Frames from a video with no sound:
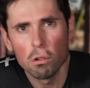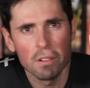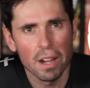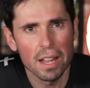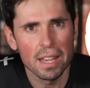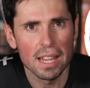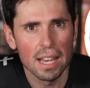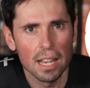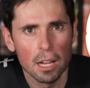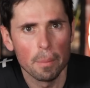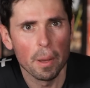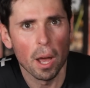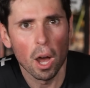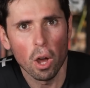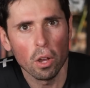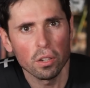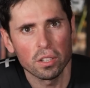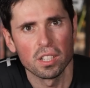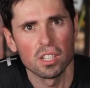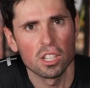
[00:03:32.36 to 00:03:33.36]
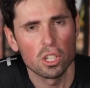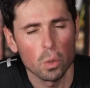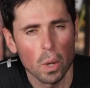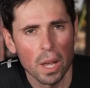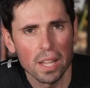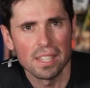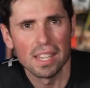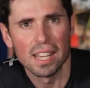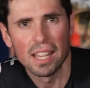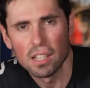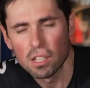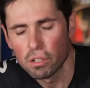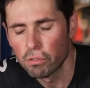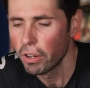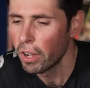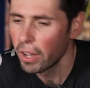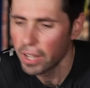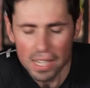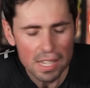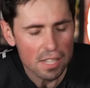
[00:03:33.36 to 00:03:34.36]
already a little bit hot and sweaty, and to
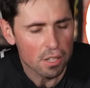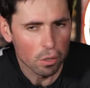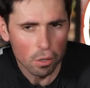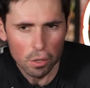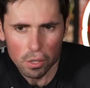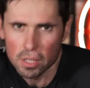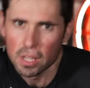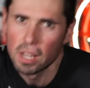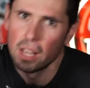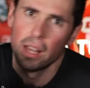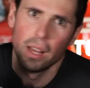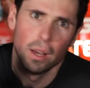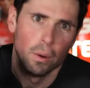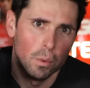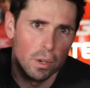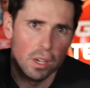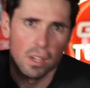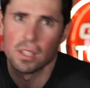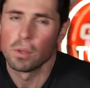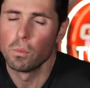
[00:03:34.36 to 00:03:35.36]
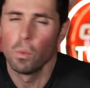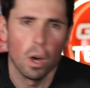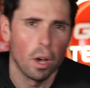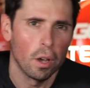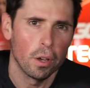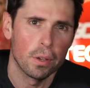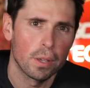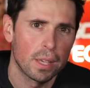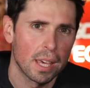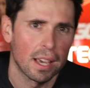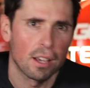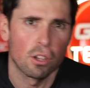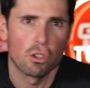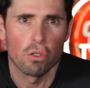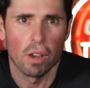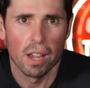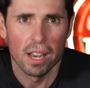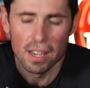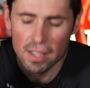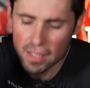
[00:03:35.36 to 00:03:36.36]
ride indoors we're using Wahoo kicker
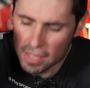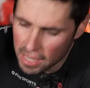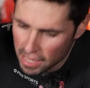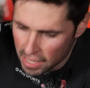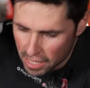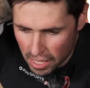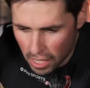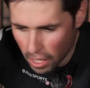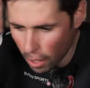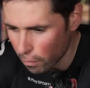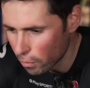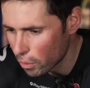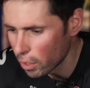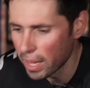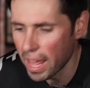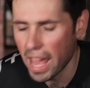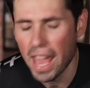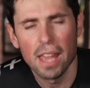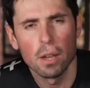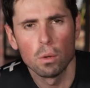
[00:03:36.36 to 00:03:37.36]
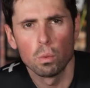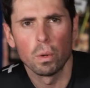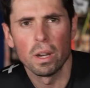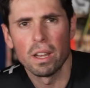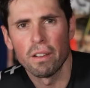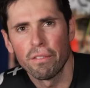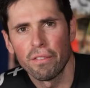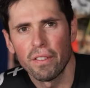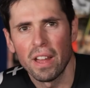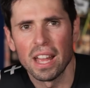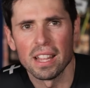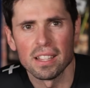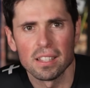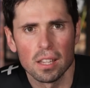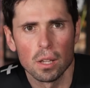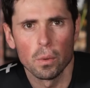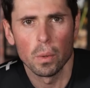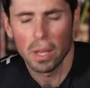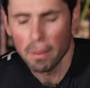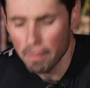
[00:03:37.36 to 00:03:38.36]
trainers and we've got a headwind fan
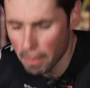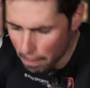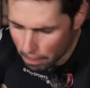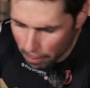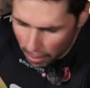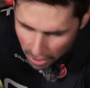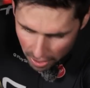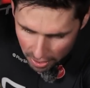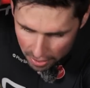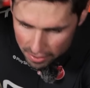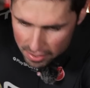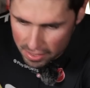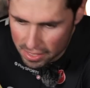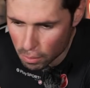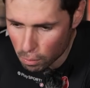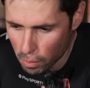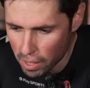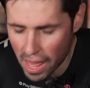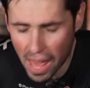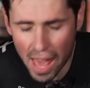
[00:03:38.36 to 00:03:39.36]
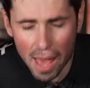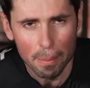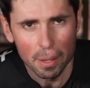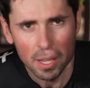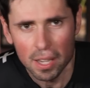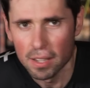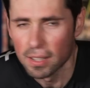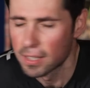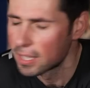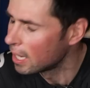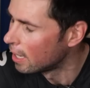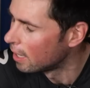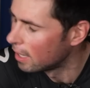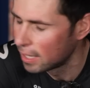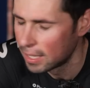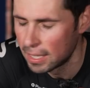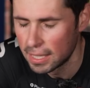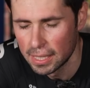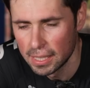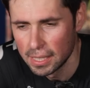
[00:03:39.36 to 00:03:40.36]
so we can be blasted with air because,
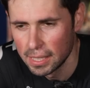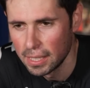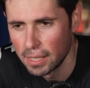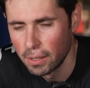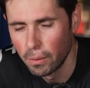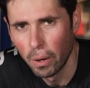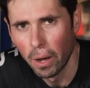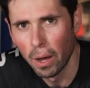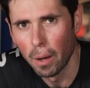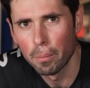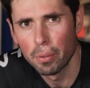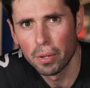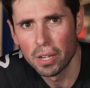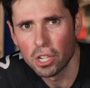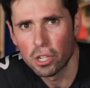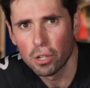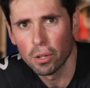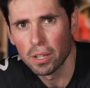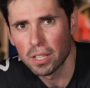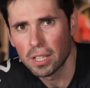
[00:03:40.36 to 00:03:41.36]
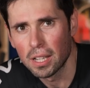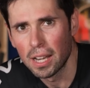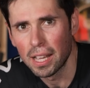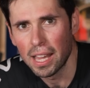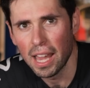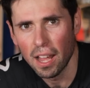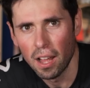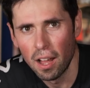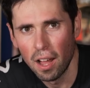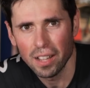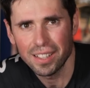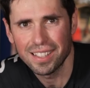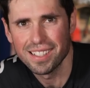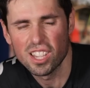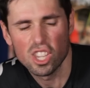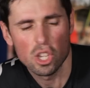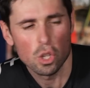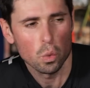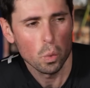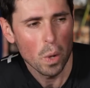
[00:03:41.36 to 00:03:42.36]
well, I'm pretty sure it's going to get hot
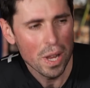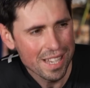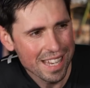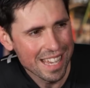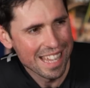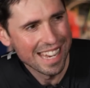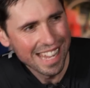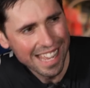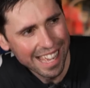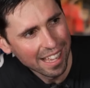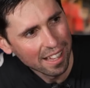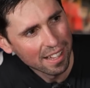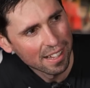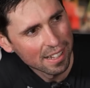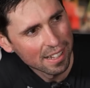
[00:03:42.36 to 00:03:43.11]
and sweaty in here.